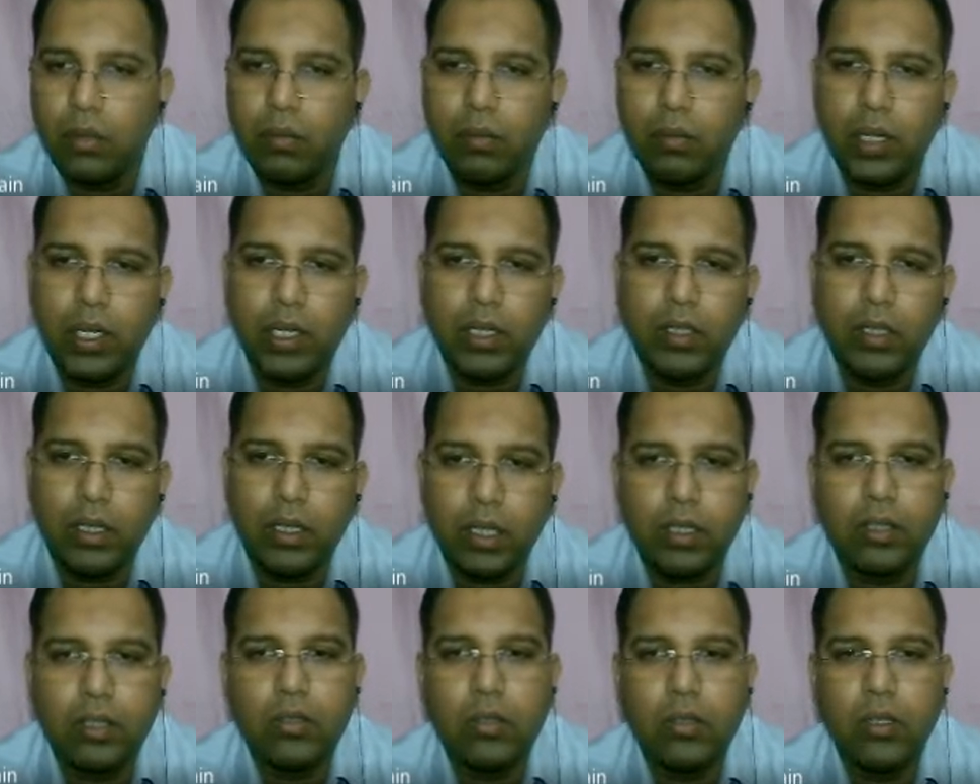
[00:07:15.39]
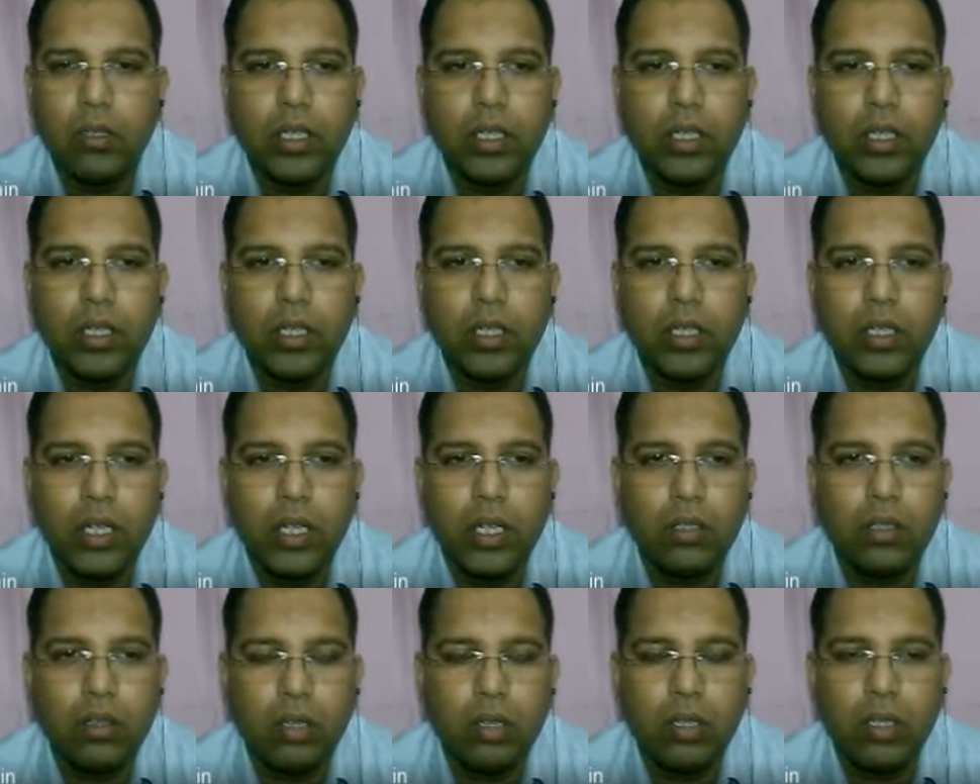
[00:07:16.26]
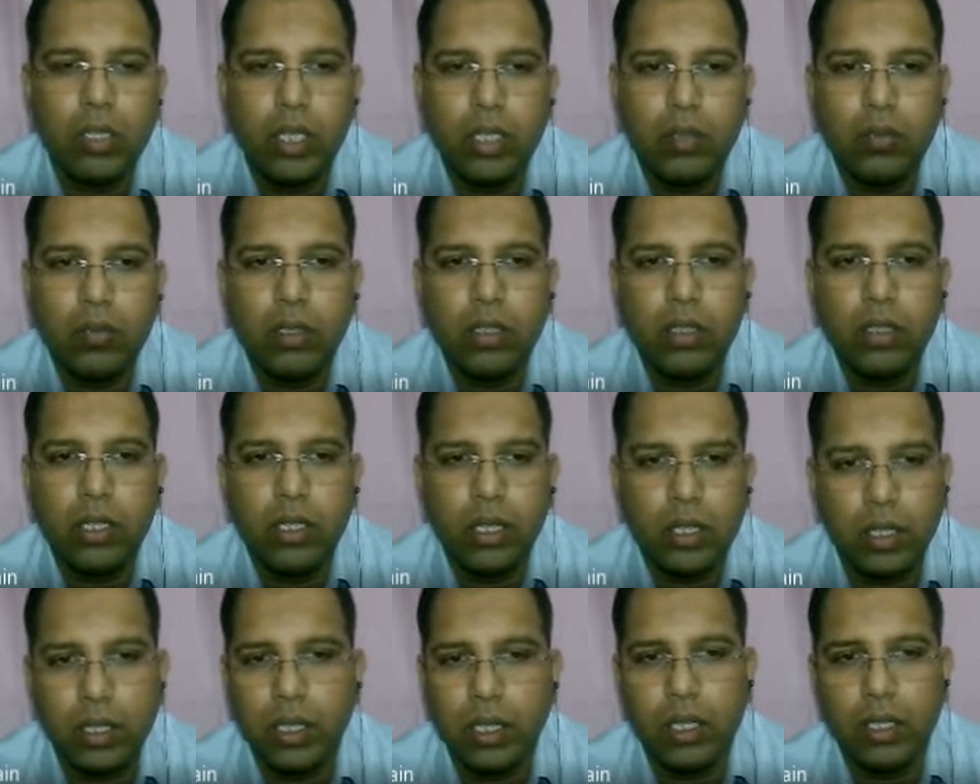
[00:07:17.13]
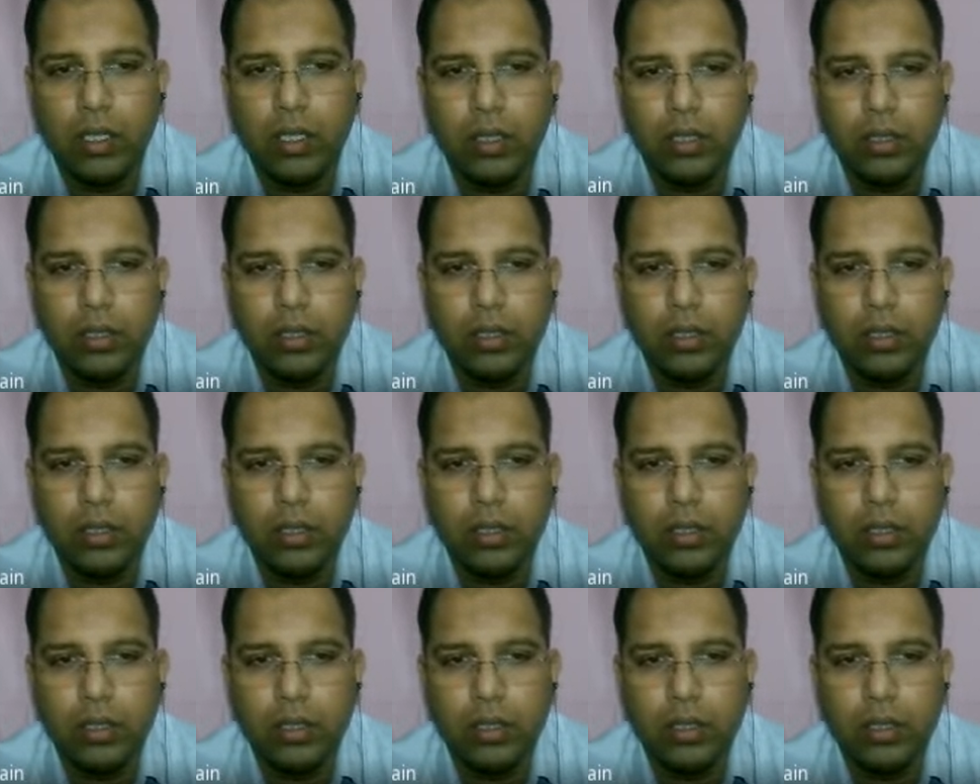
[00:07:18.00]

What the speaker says: by direct contact or even inhaled.